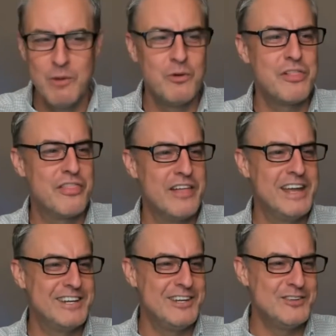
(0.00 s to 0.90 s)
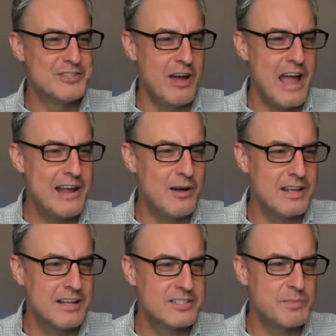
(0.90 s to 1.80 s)
Well, thank you, Joe. Hey, uh,
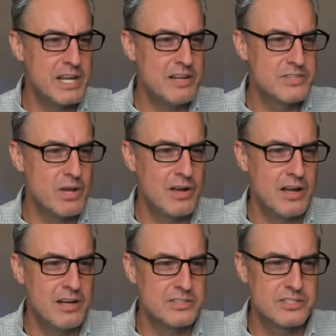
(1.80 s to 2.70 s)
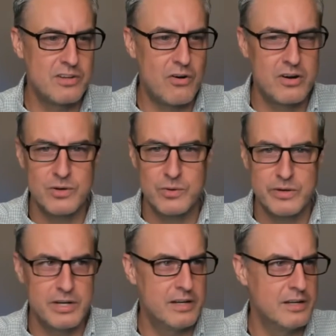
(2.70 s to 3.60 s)
somebody give Joe a, a star
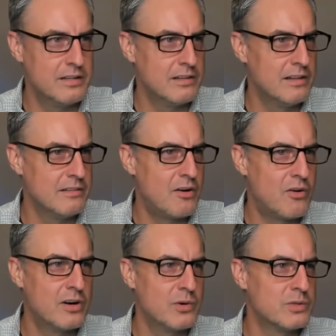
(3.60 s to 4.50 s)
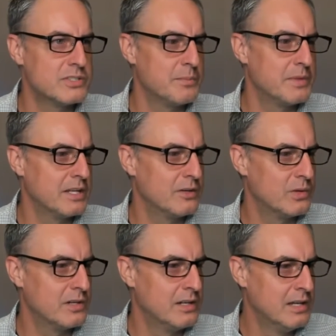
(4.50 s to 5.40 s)
or a, a, heart or something
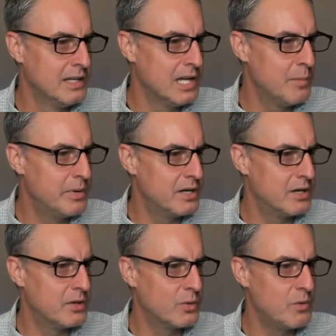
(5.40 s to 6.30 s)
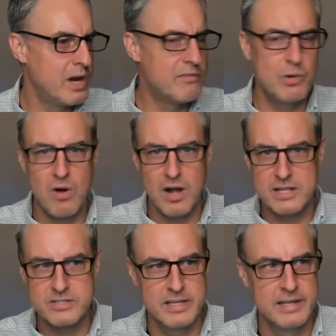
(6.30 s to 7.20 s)
or a beer or whatever he
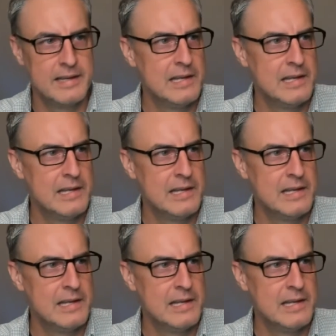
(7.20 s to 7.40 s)
wants.